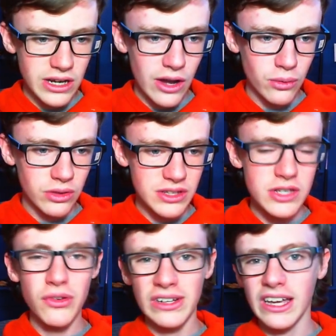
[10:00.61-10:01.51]
Now, let's see
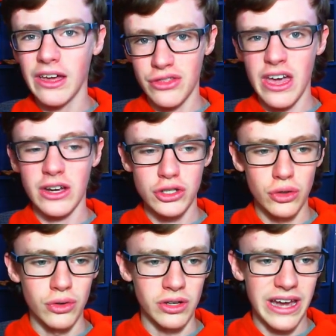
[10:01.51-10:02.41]
if we can get the
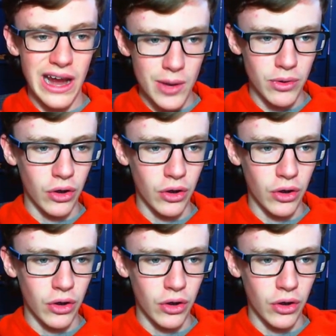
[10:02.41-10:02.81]
actual camera